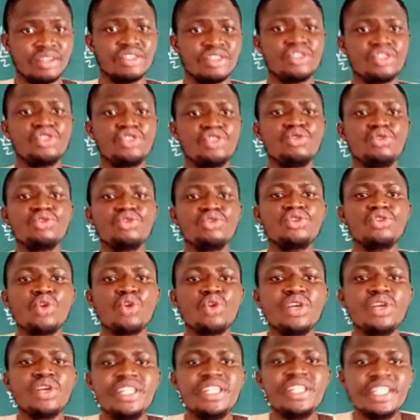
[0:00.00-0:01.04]
You
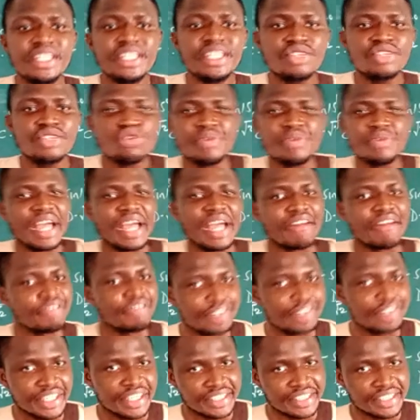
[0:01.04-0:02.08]
don't need to be
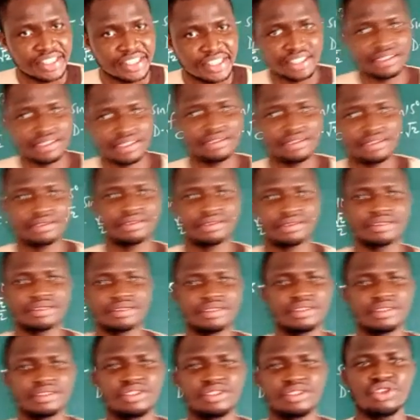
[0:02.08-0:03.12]
afraid.
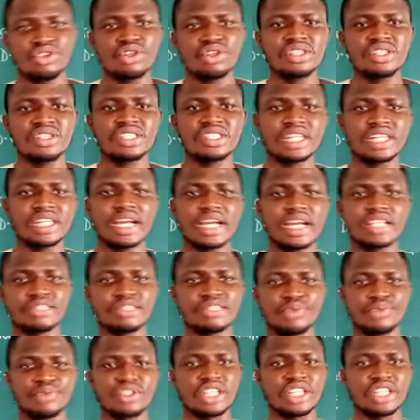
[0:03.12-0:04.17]
Just try as
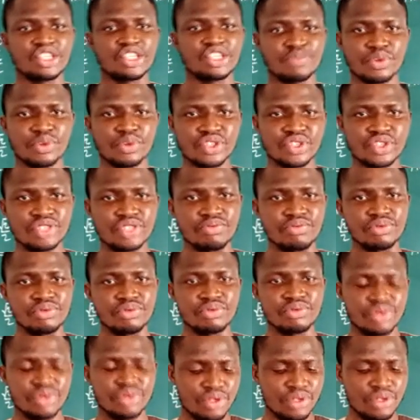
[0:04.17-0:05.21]
much as possible
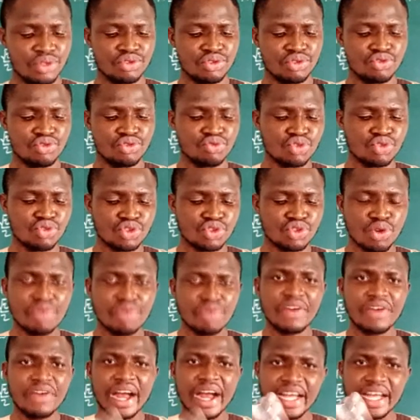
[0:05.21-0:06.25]
to solve
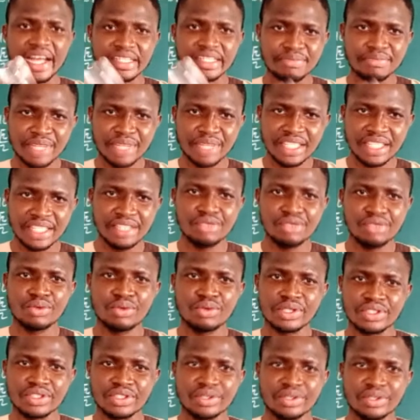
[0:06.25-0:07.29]
as many
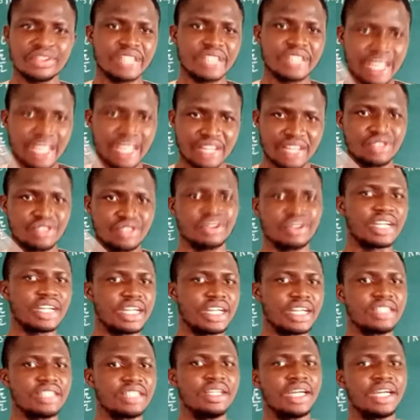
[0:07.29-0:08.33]
questions as you can.
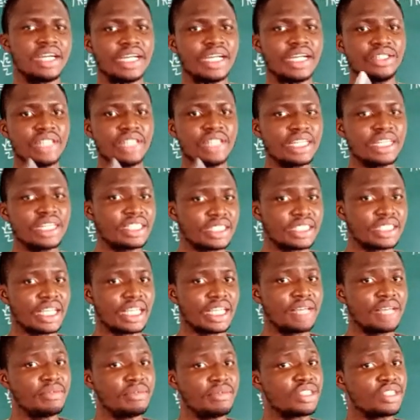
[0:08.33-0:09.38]
I know that the
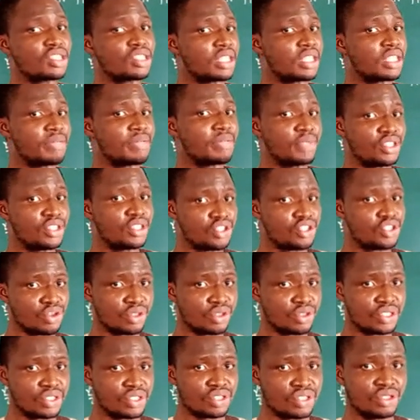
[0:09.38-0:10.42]
time is a bit
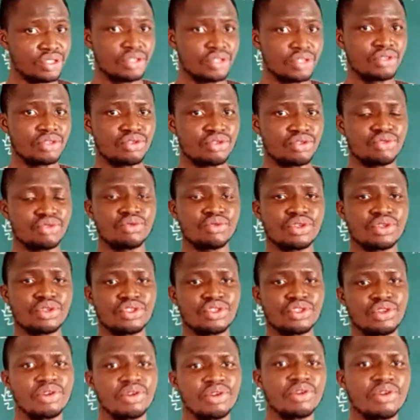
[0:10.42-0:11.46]
short towards
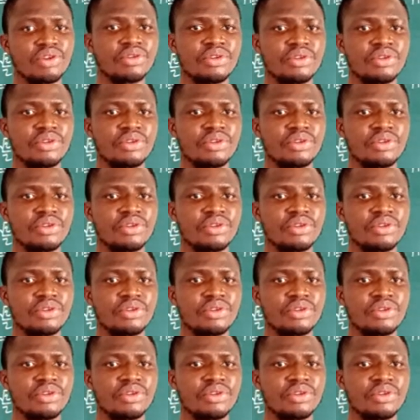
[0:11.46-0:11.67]
your